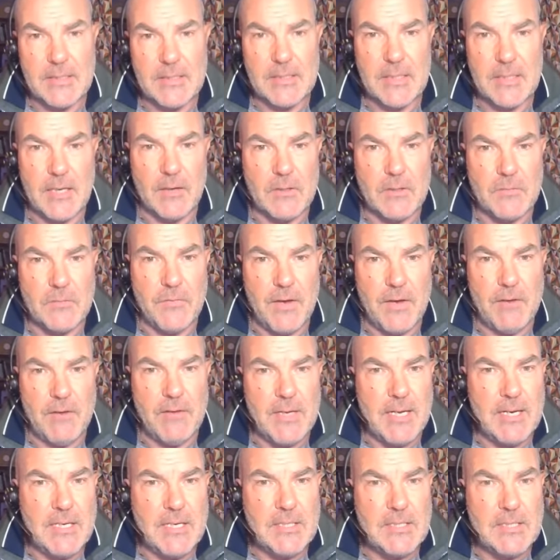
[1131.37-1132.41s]
You know, it's very
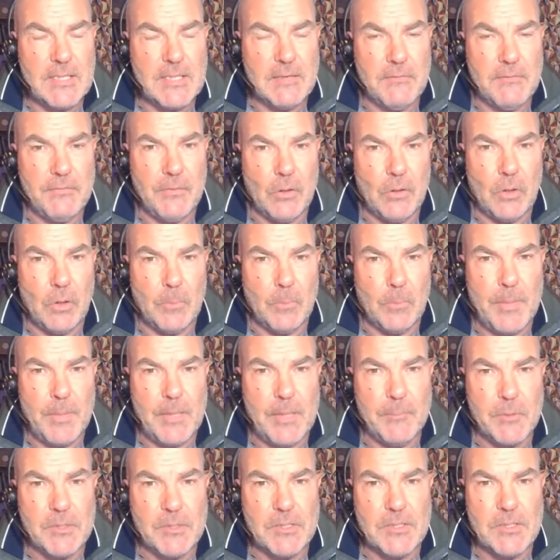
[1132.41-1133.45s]
easy for
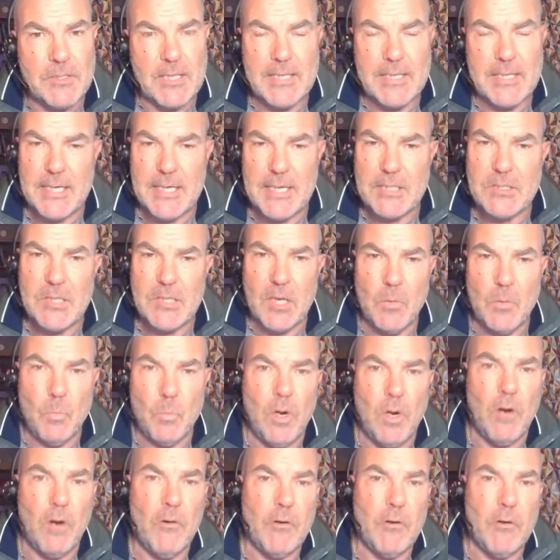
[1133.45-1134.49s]
people to say, yes, don't
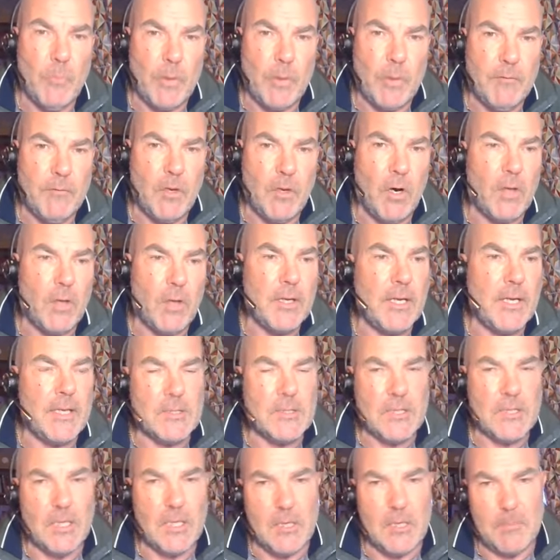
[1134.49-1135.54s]
worry, we've got it,
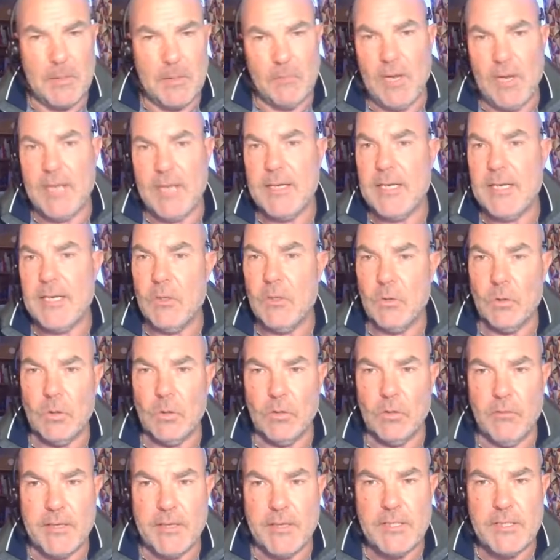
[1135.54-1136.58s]
it's going to be ready, and all
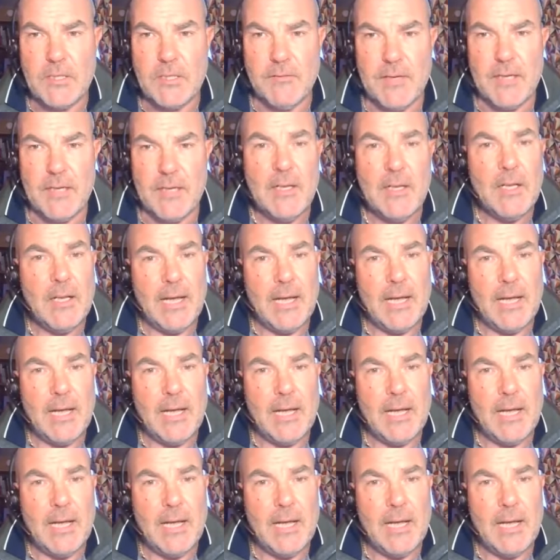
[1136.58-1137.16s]
the rest of it.